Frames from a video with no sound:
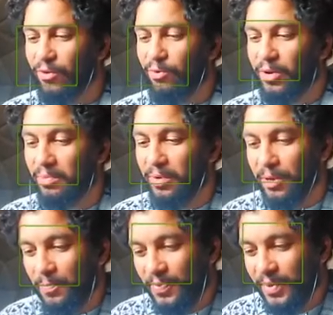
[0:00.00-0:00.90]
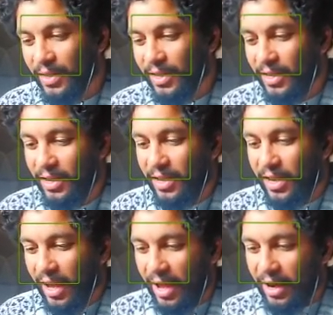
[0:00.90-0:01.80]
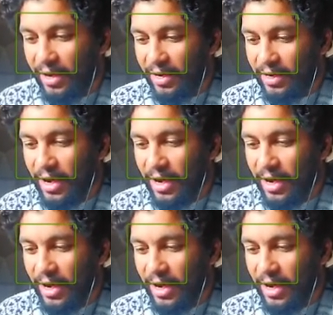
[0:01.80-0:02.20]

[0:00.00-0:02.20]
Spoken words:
for women. And